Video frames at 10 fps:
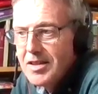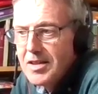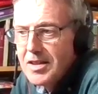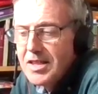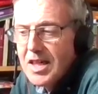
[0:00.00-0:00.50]

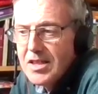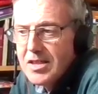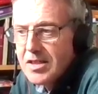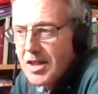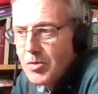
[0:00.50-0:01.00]

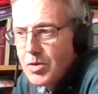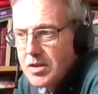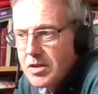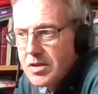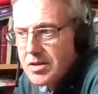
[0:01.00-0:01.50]
Yes, there
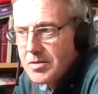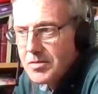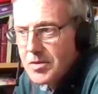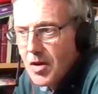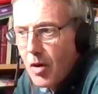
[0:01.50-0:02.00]
was
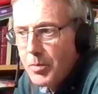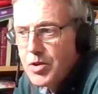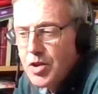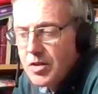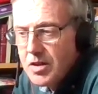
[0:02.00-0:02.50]

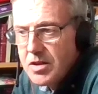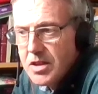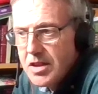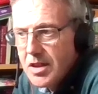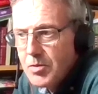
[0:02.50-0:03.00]

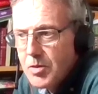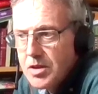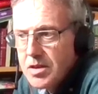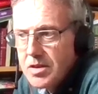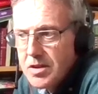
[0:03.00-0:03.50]
opportunity. There
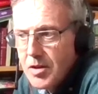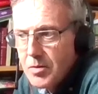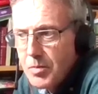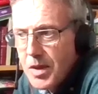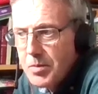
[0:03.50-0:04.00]
was,
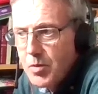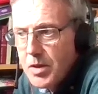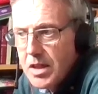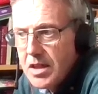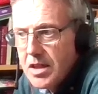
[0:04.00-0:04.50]
people
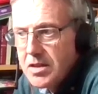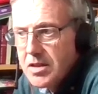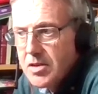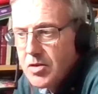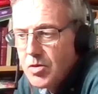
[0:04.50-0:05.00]
were needed
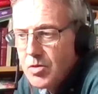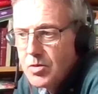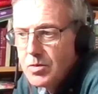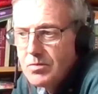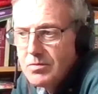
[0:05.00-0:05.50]

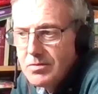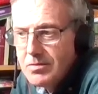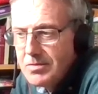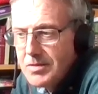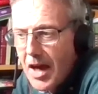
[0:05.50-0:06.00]
to
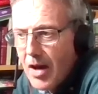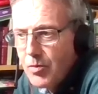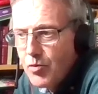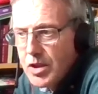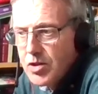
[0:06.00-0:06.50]

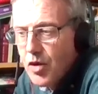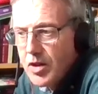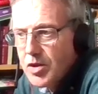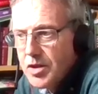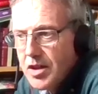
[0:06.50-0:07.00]
help
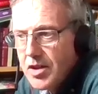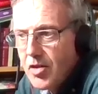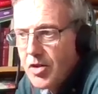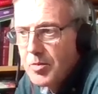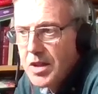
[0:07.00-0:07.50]
restructure the
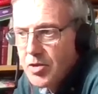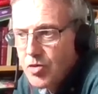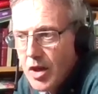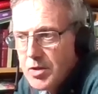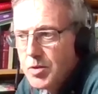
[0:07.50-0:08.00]
economy, the
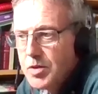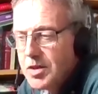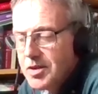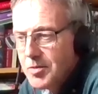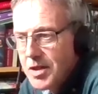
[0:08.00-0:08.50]
transport
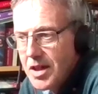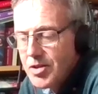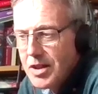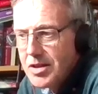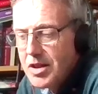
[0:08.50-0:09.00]
system, and
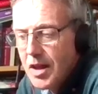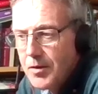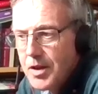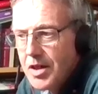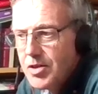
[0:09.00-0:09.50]

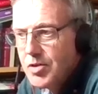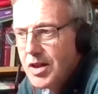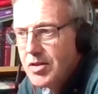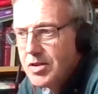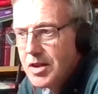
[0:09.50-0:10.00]
staff the National
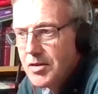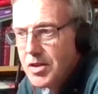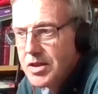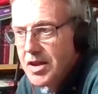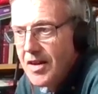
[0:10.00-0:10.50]
Health
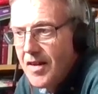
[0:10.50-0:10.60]
Service.